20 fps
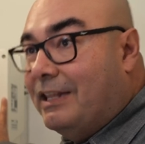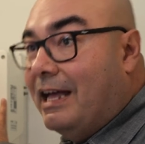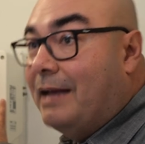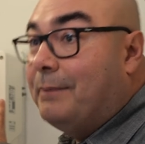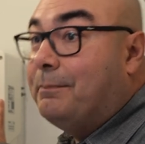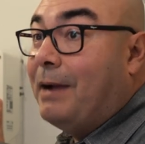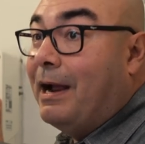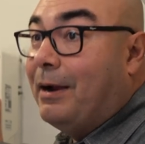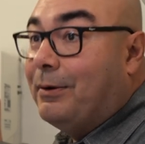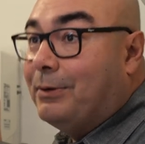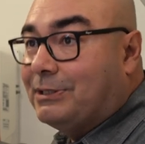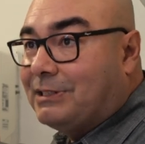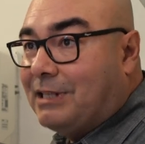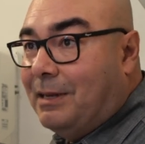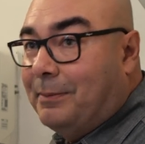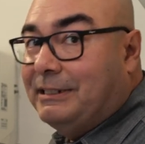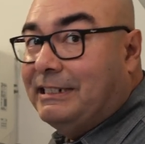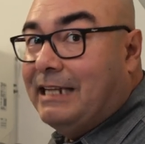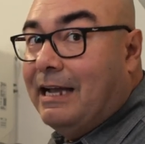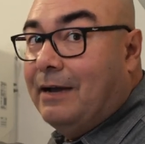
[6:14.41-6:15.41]
That power is
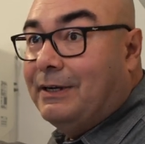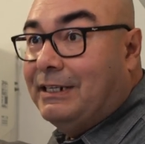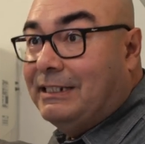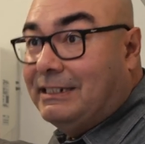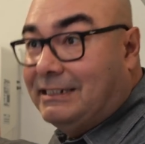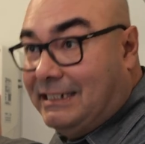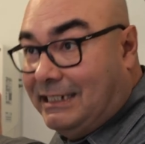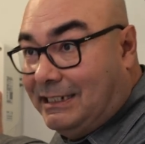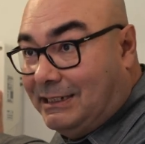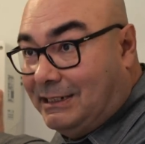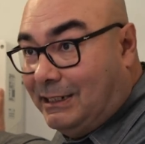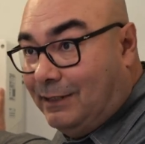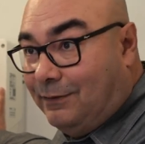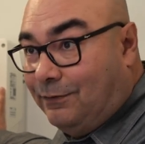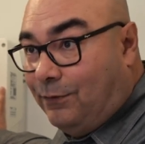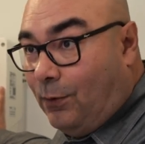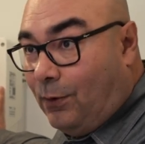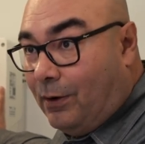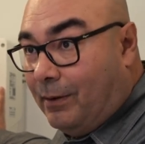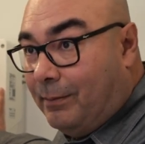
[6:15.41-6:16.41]
coming down in DC
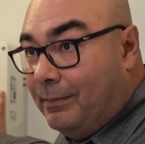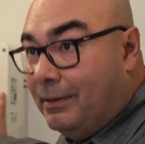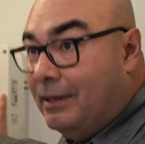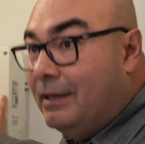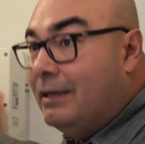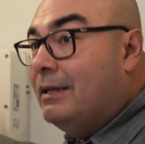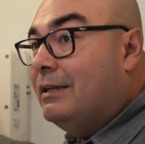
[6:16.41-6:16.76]
form.